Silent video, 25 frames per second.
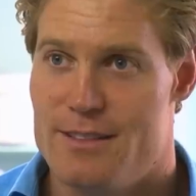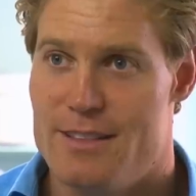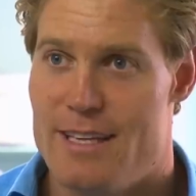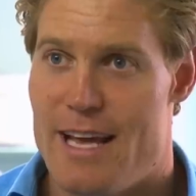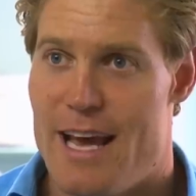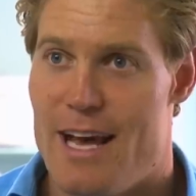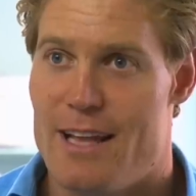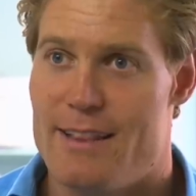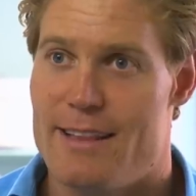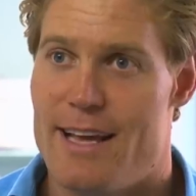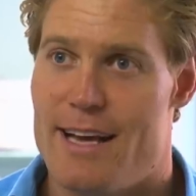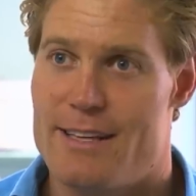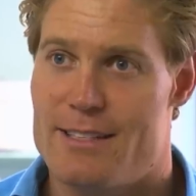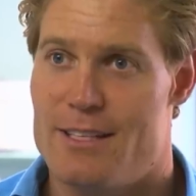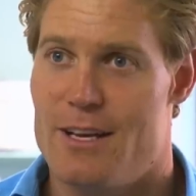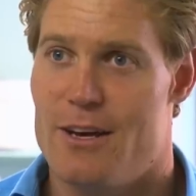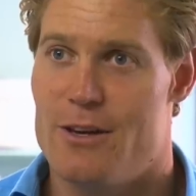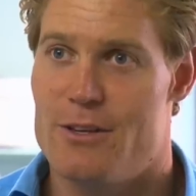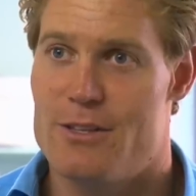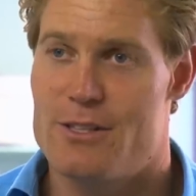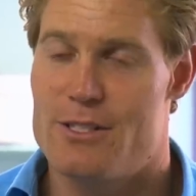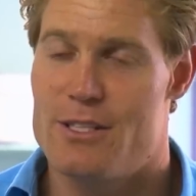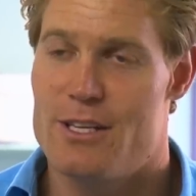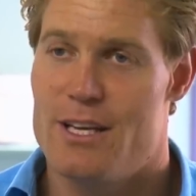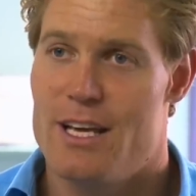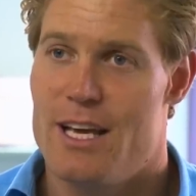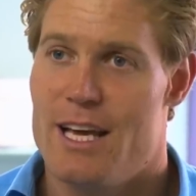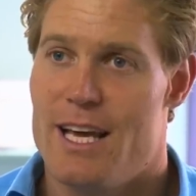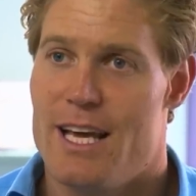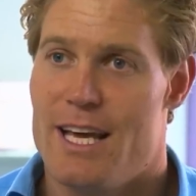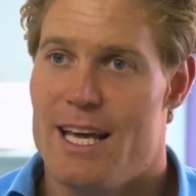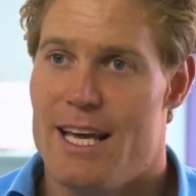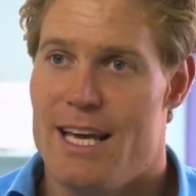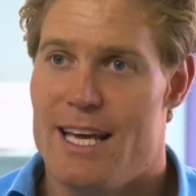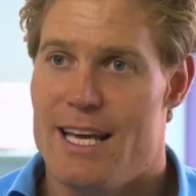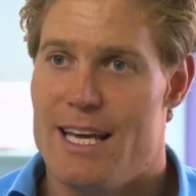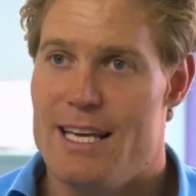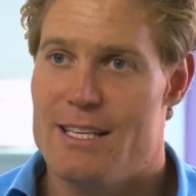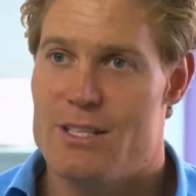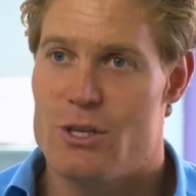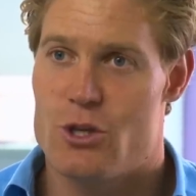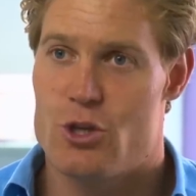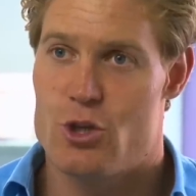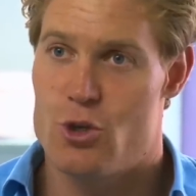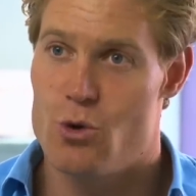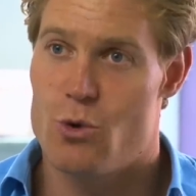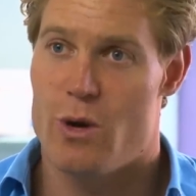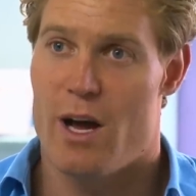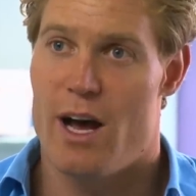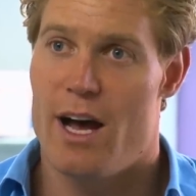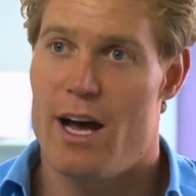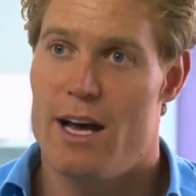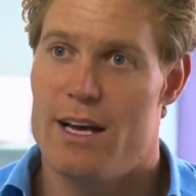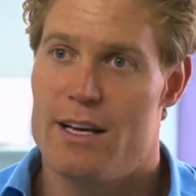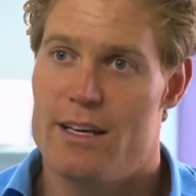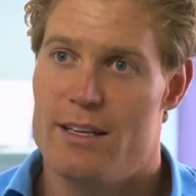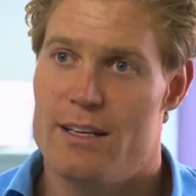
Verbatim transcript: Now, lactose is a sugar